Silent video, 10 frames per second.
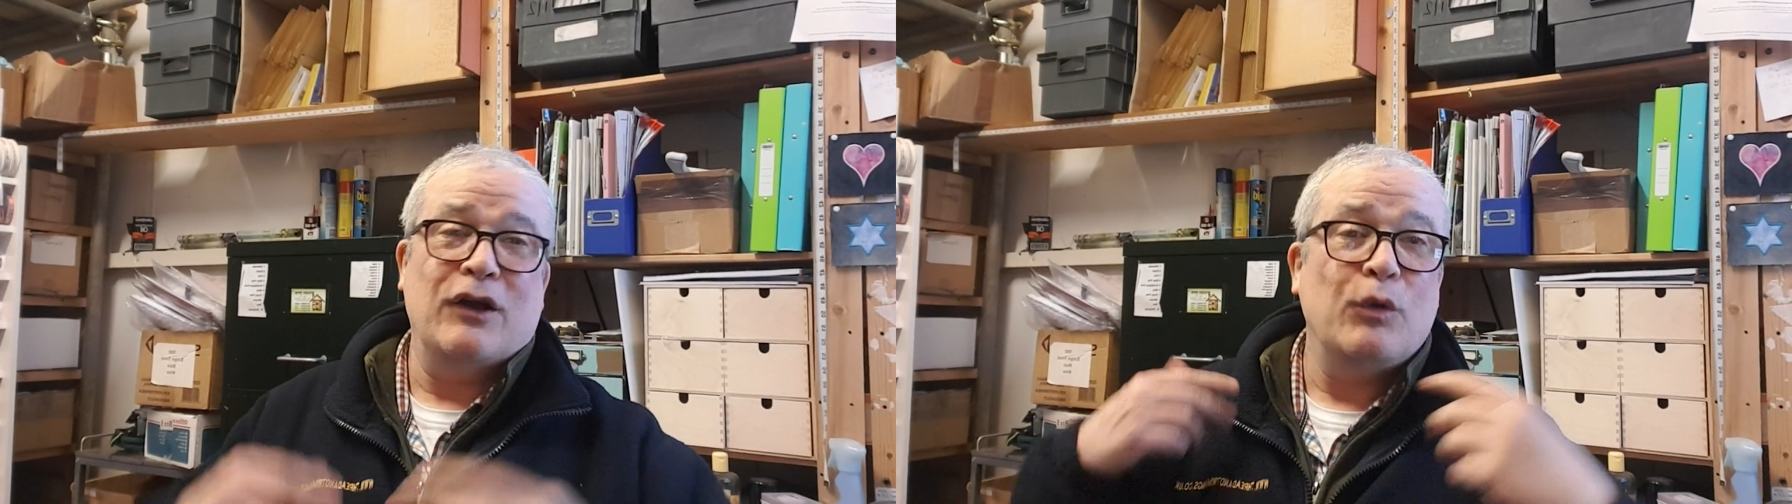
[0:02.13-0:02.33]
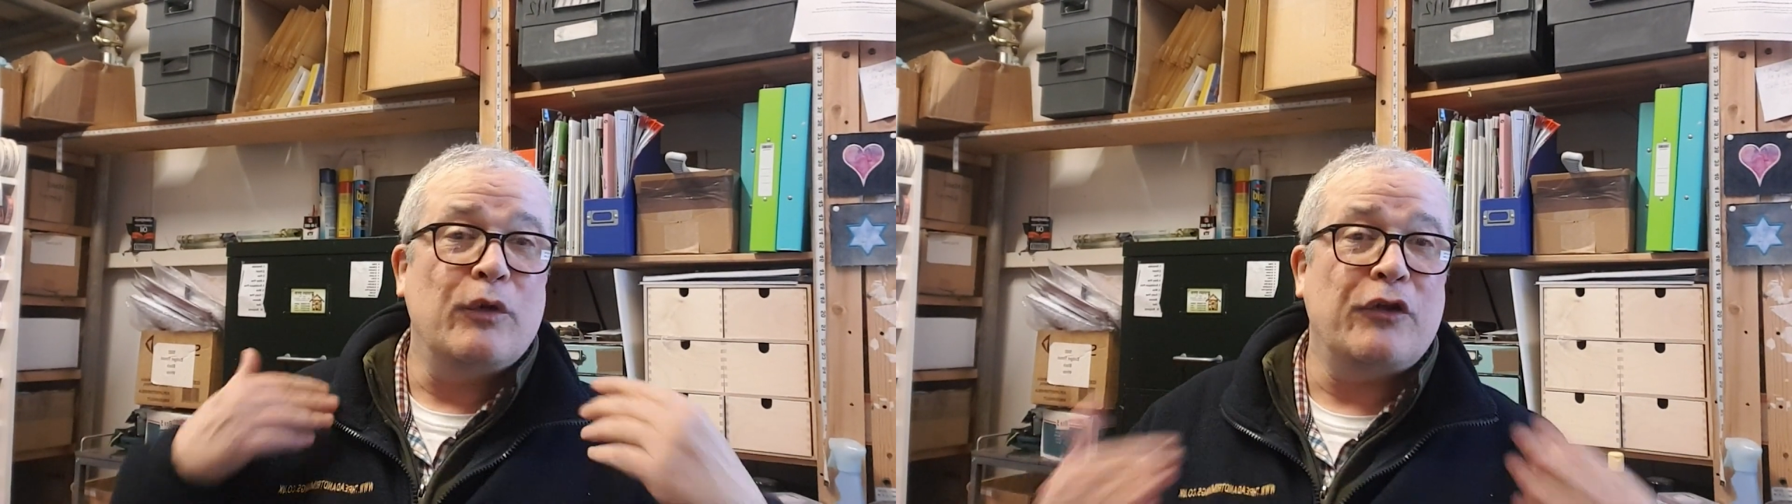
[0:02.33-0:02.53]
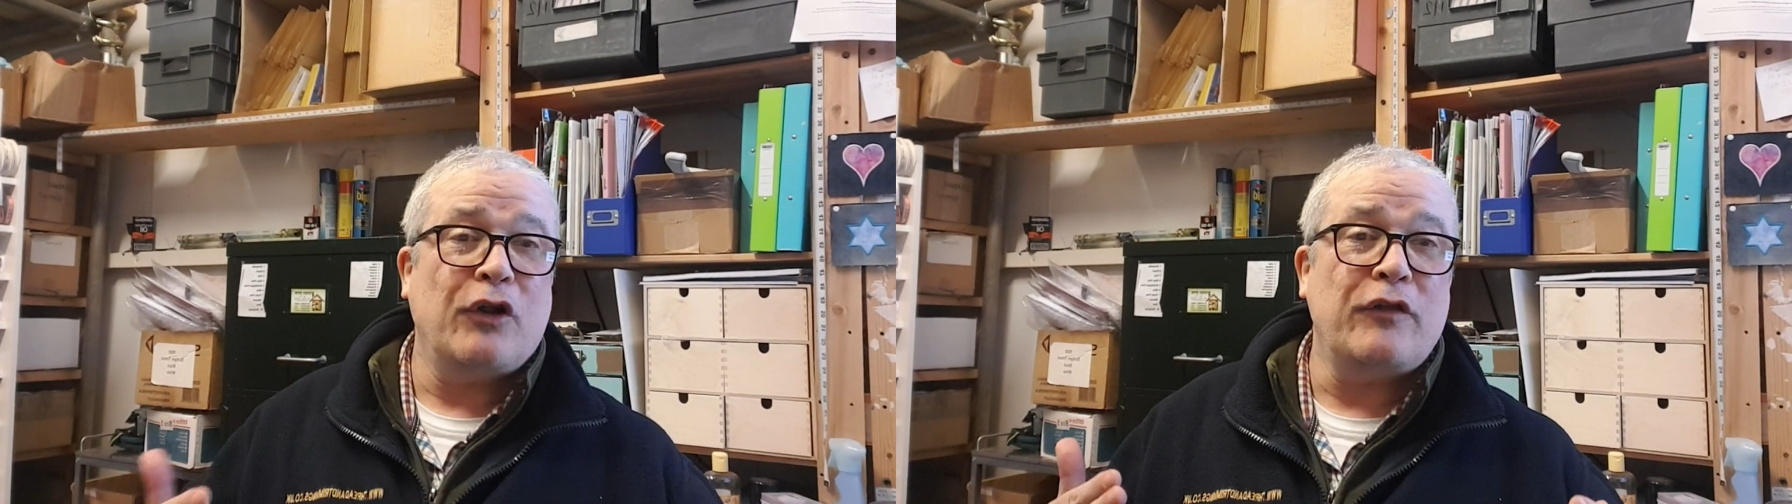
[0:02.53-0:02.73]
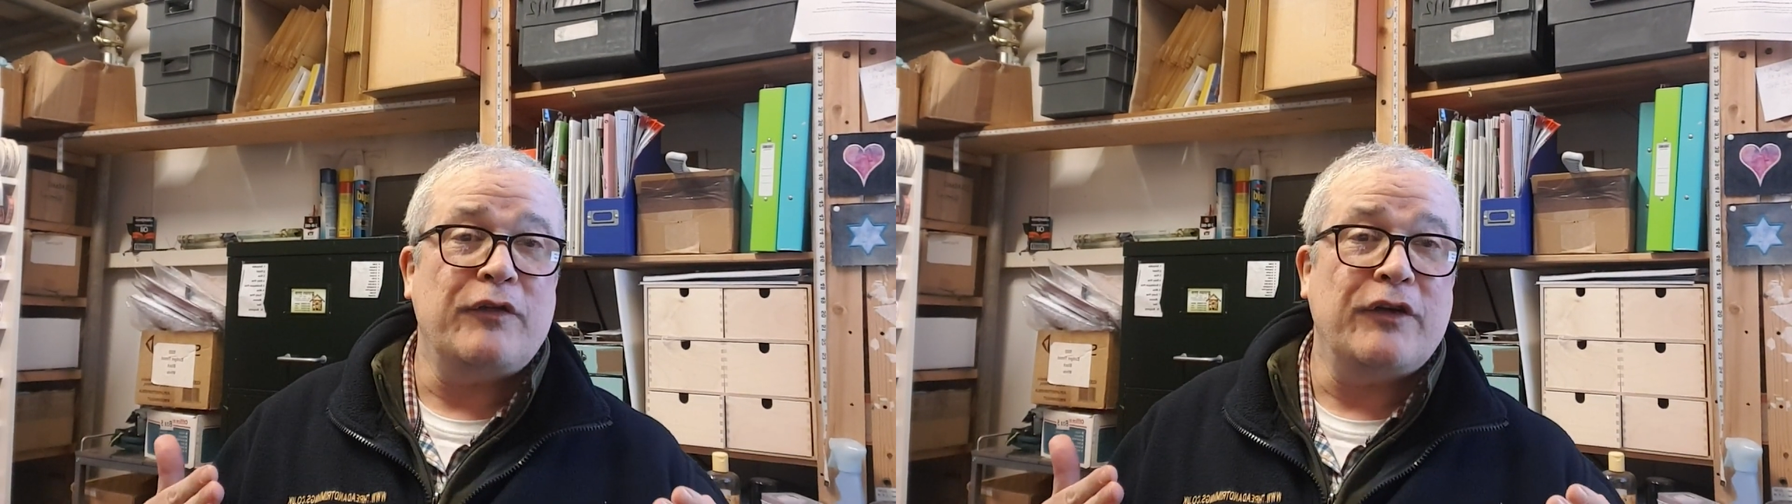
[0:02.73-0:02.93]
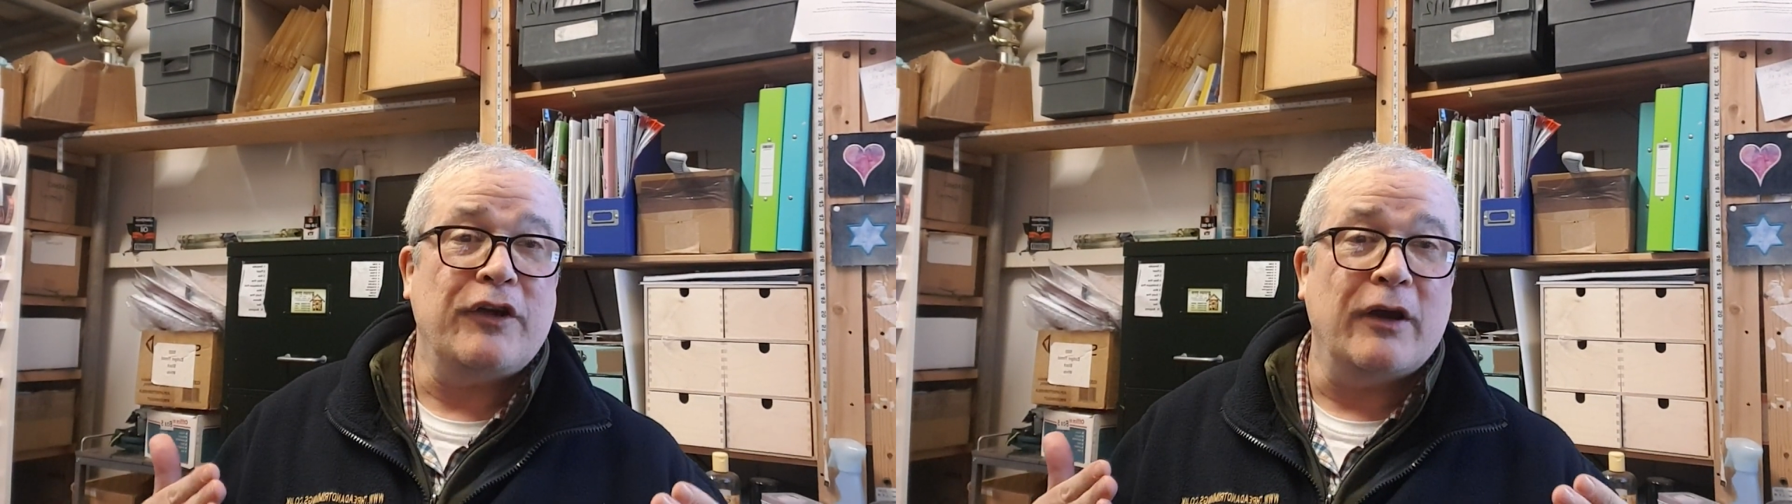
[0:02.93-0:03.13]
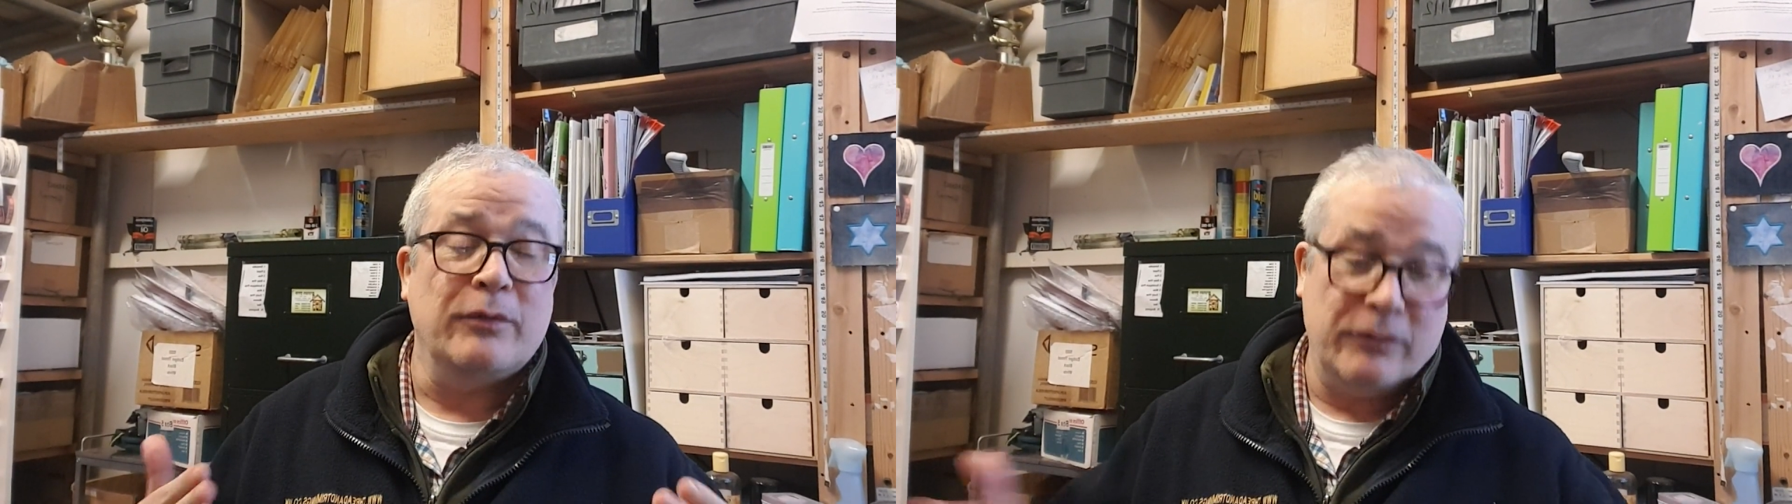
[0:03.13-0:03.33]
with another video.